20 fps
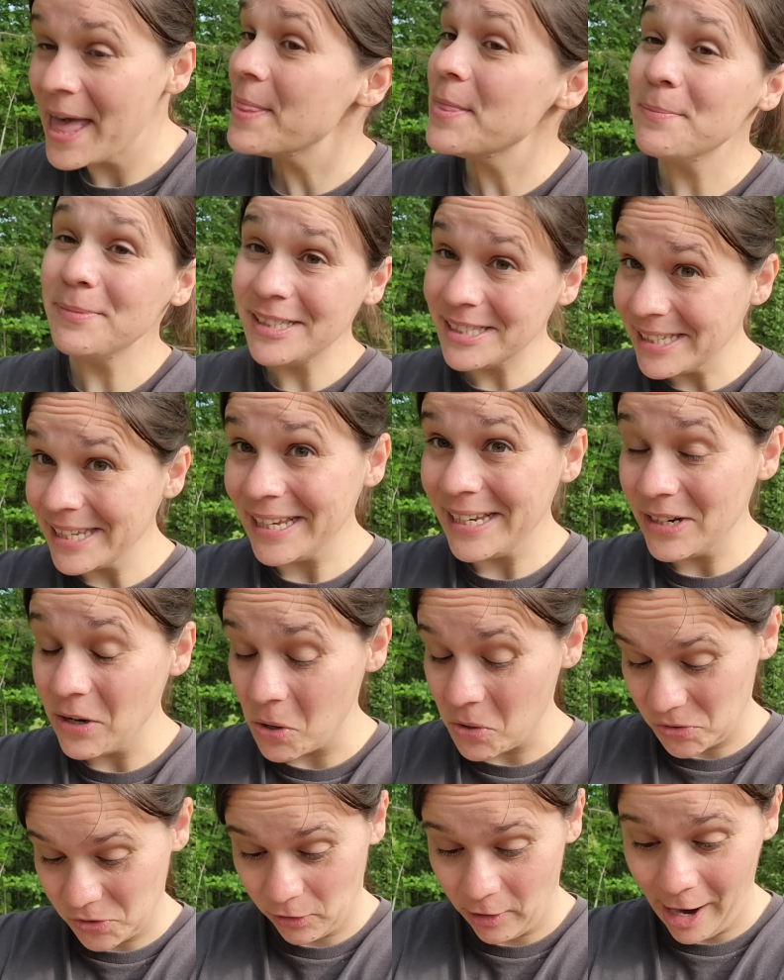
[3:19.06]
and the
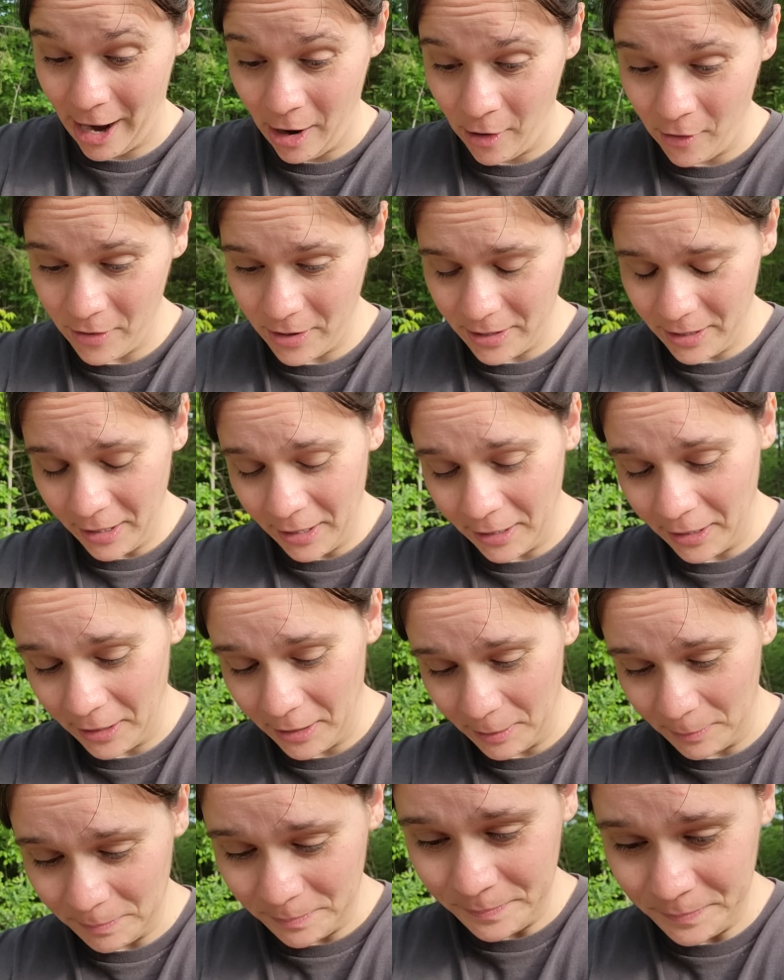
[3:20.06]
mosquitoes are out.
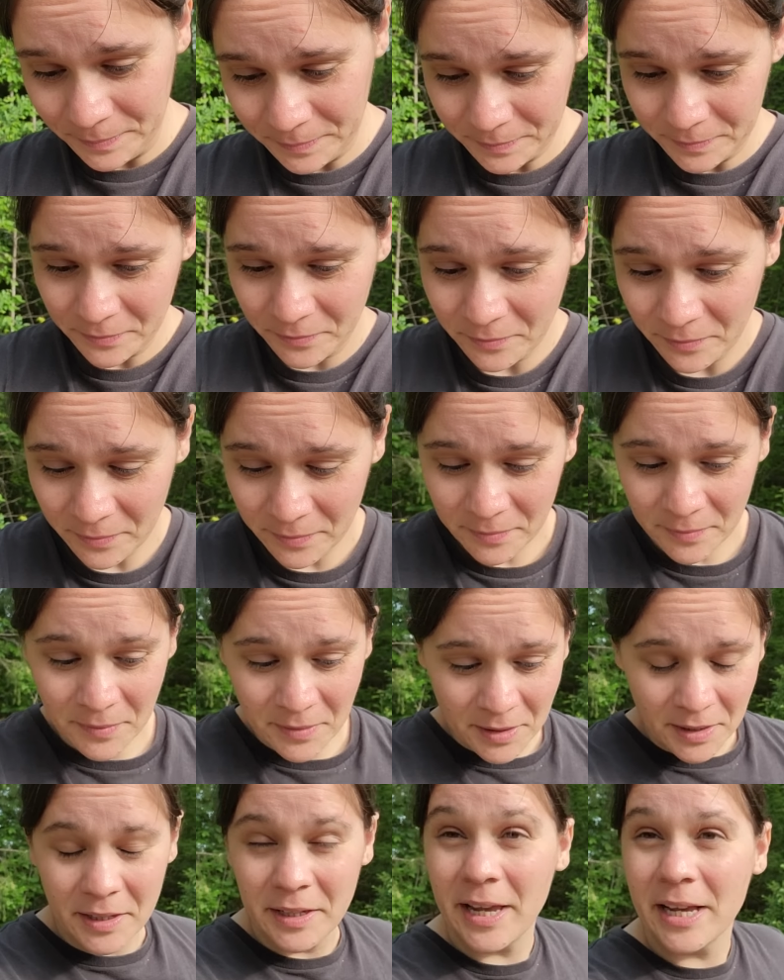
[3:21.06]
Um,
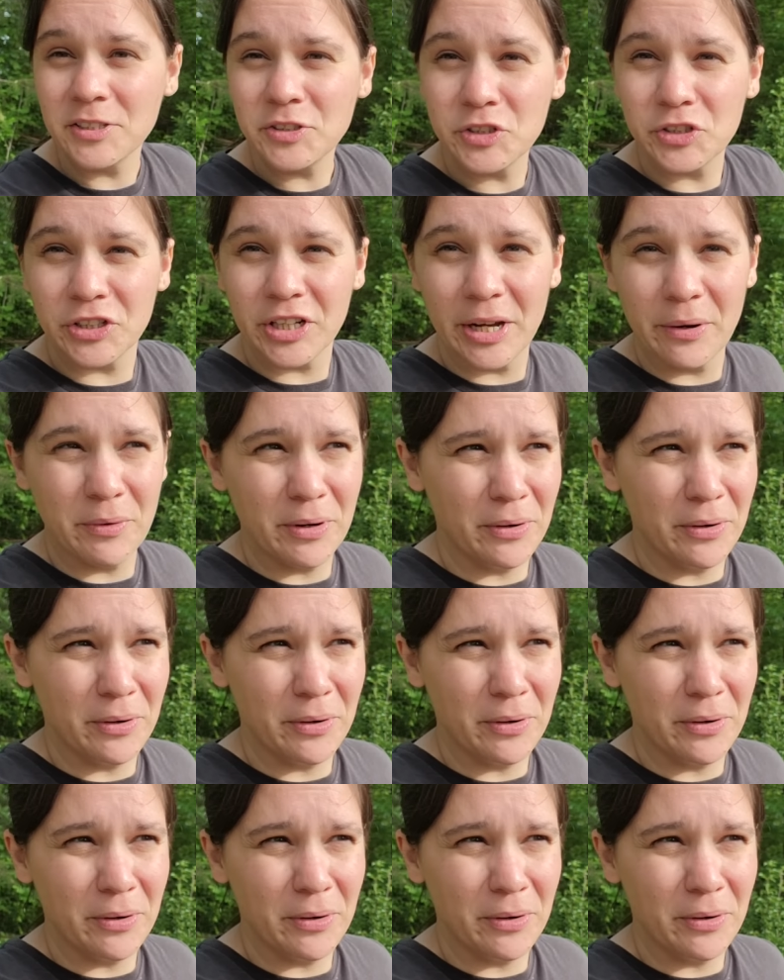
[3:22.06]
yesterday